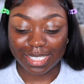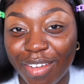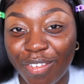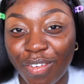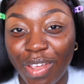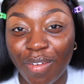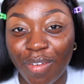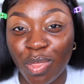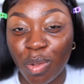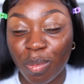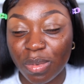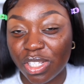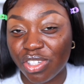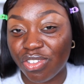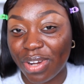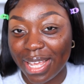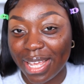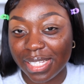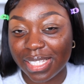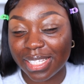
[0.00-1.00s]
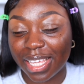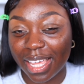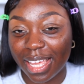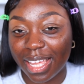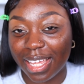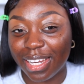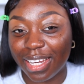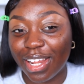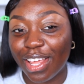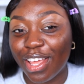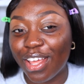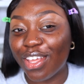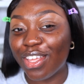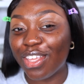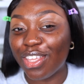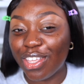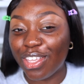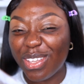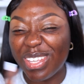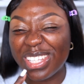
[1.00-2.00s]
If you have normal to dry skin,
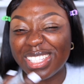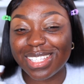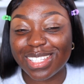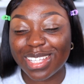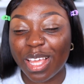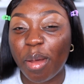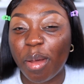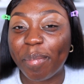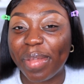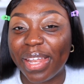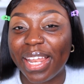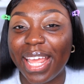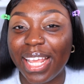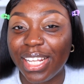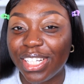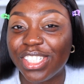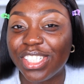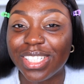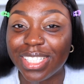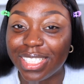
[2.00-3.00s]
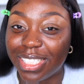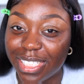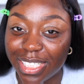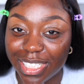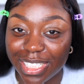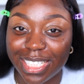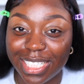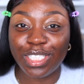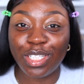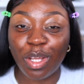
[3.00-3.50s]
use this combination.